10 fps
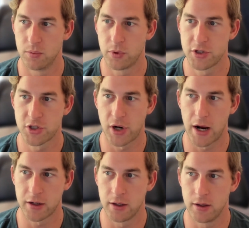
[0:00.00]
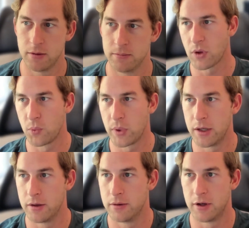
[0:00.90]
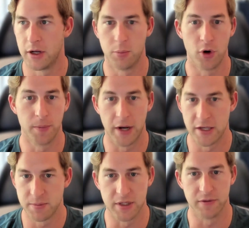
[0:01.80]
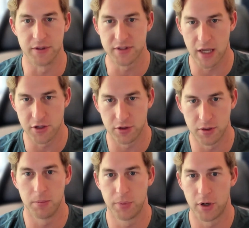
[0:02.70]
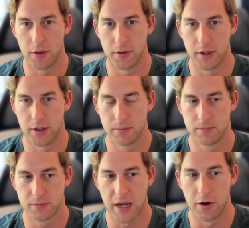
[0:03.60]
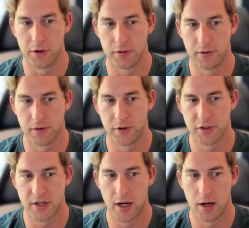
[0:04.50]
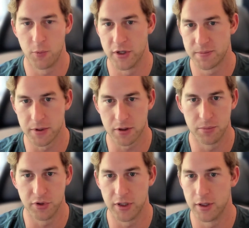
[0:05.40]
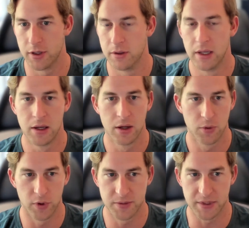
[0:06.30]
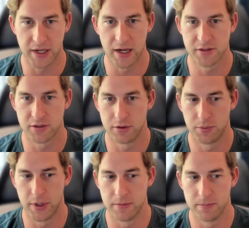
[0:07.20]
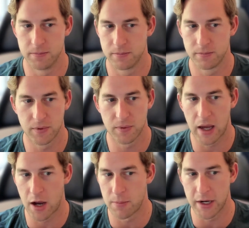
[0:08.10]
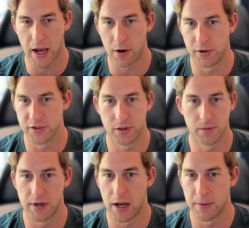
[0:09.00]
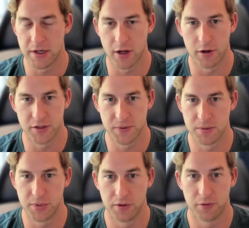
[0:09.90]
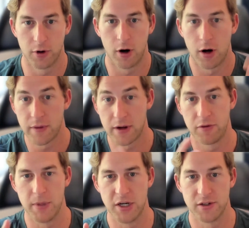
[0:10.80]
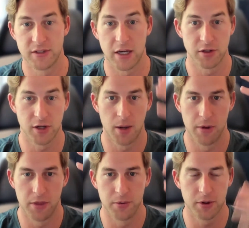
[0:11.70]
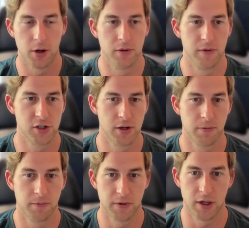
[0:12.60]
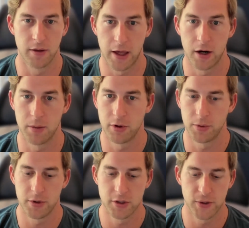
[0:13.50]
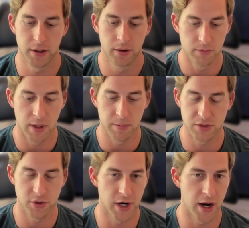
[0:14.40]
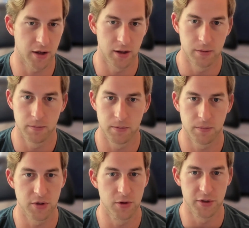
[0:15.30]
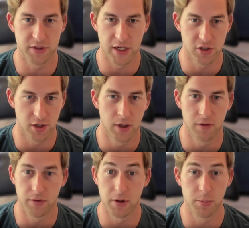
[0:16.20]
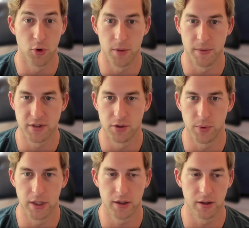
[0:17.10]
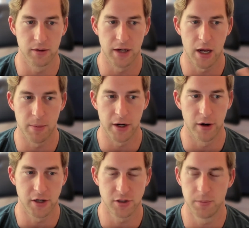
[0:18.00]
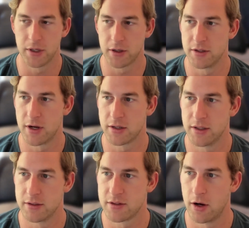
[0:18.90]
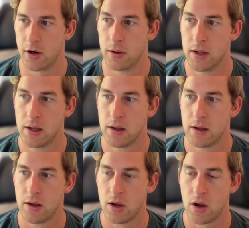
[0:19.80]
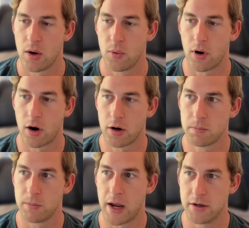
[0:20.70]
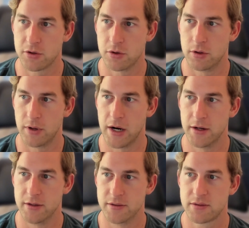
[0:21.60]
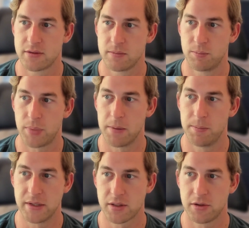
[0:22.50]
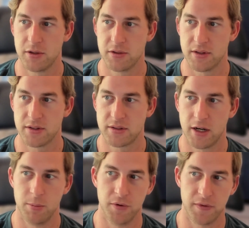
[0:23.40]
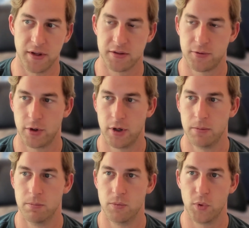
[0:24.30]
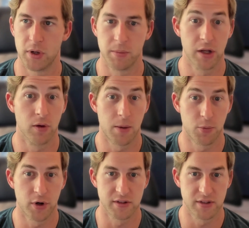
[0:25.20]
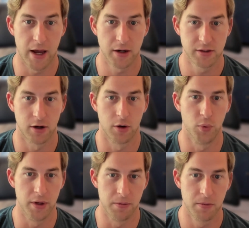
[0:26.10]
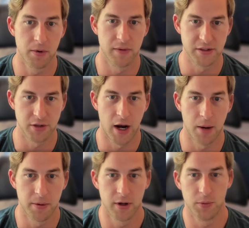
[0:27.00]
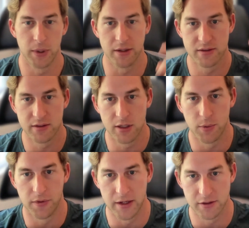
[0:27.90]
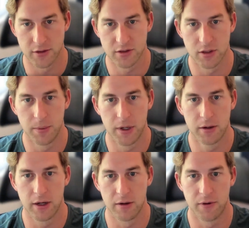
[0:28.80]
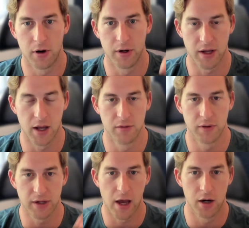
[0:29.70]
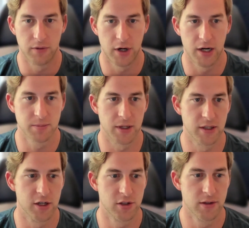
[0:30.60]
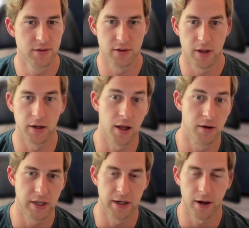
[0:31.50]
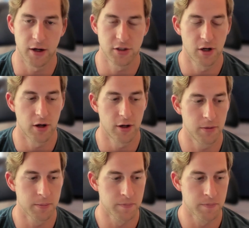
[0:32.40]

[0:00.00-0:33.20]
we're tracking when an appointment has been even scheduled and put on the calendar for the first time, when it's been completed, when it's been canceled, how many hours or how many dollars was it billed for. All that information is actually coming through Coefficient via that upload we're doing. That means we're tracking utilization of the appointments in a week and how many are actually being conducted. So our end goal, right, is by basically using this data, moving things forward, we can be a lot more exact on when events are happening. We can see when things are slipping and falling kind of like out of our expectations and then kind of take action on it.